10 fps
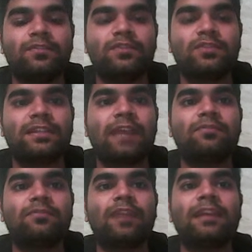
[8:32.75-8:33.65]
just have to
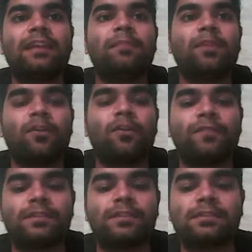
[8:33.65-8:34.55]
write
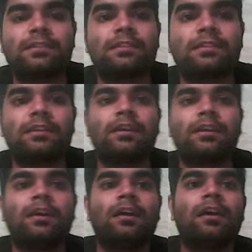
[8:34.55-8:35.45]
LibreOffice,
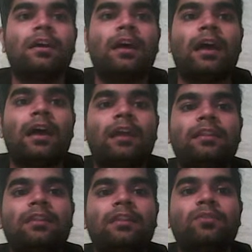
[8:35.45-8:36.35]
and
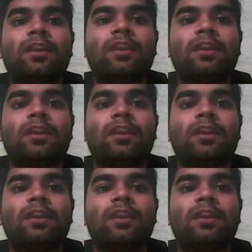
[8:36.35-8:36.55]
then you can